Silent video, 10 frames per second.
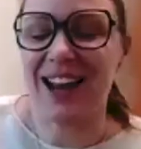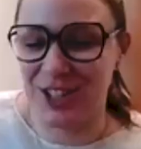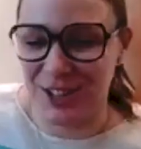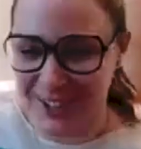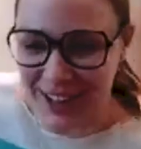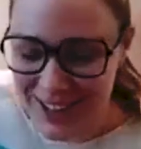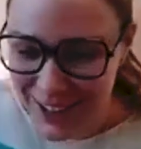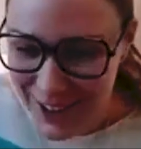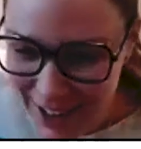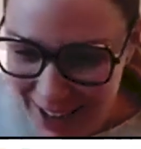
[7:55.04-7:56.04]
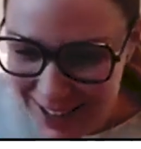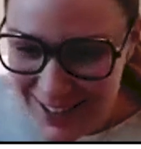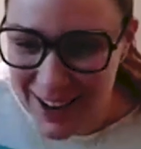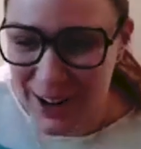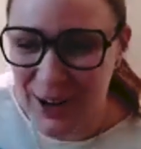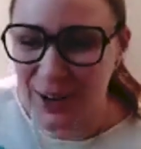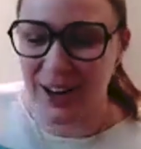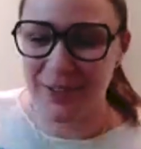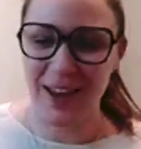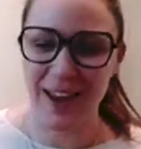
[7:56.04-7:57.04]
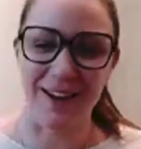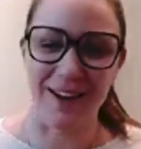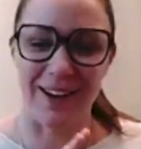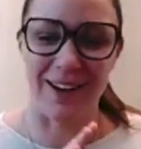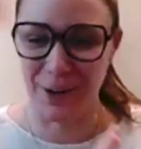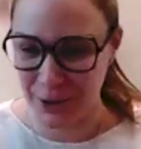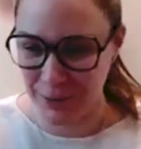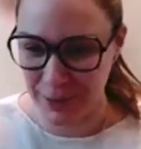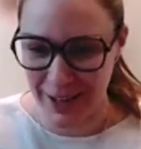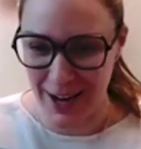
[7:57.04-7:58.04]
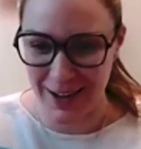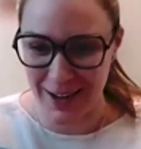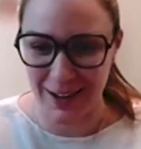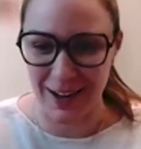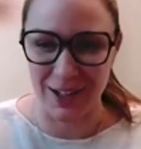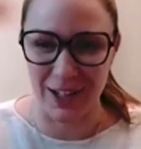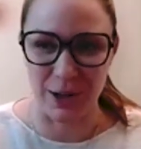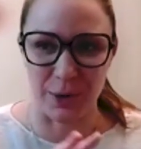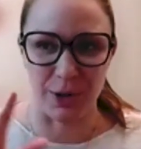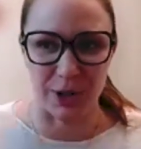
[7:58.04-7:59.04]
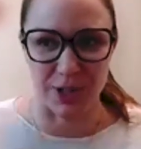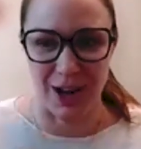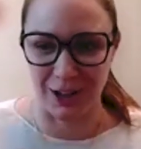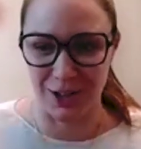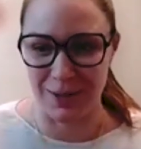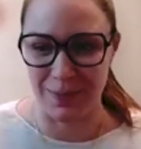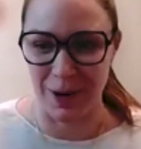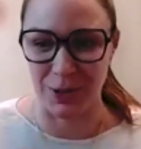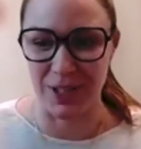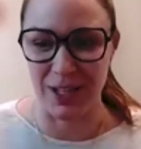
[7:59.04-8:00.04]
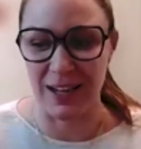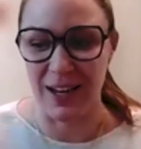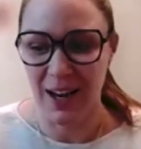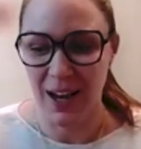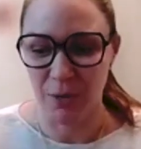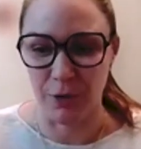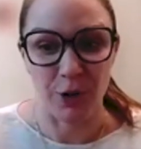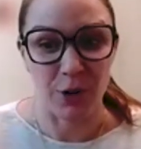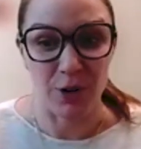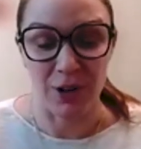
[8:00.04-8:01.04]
got you, got you. Okay, so if they are a cochlear implant candidate, and I'll tell you, we're a neurotology specialty referral